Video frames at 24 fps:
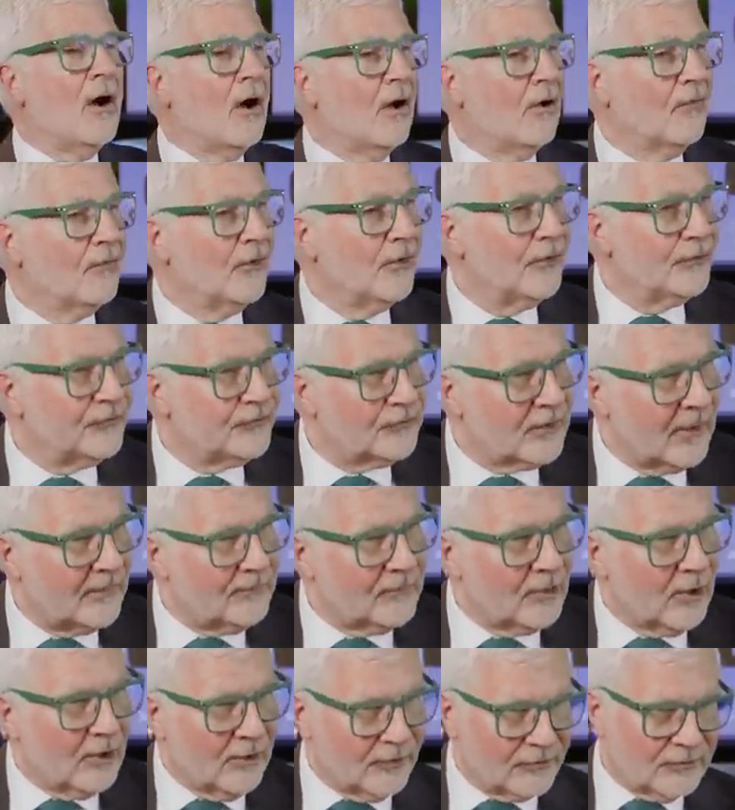although
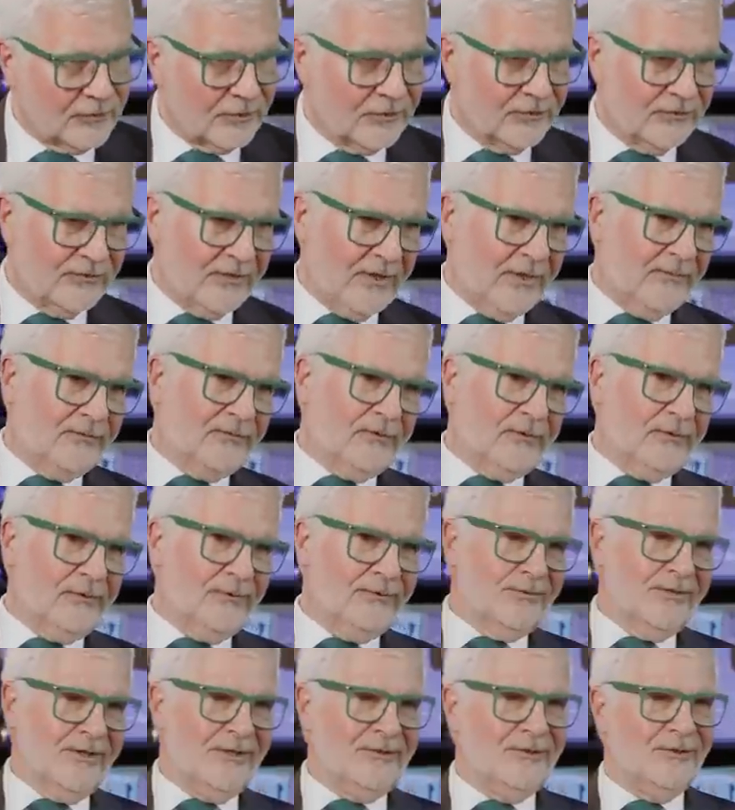some cultures
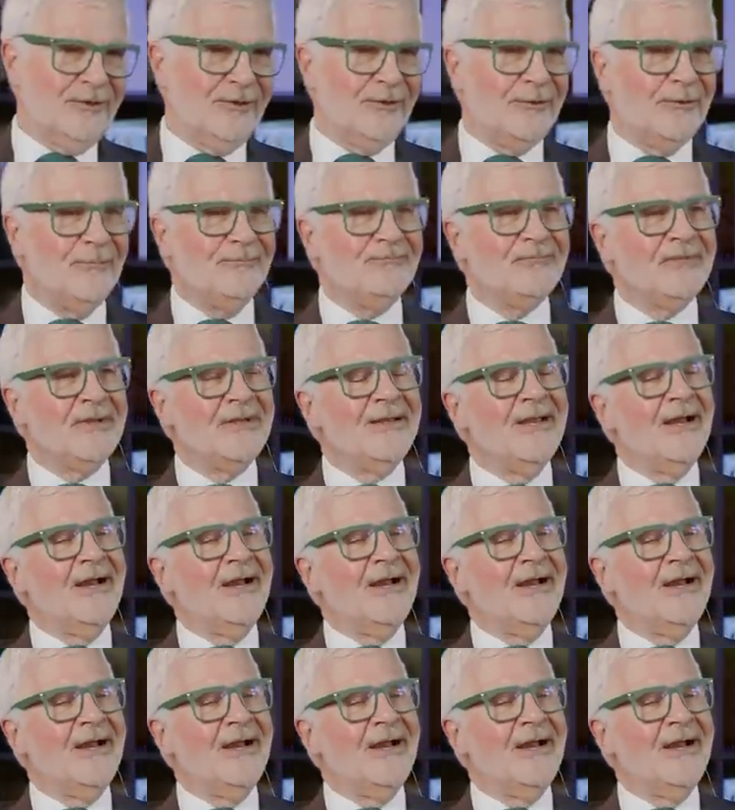absolutely do.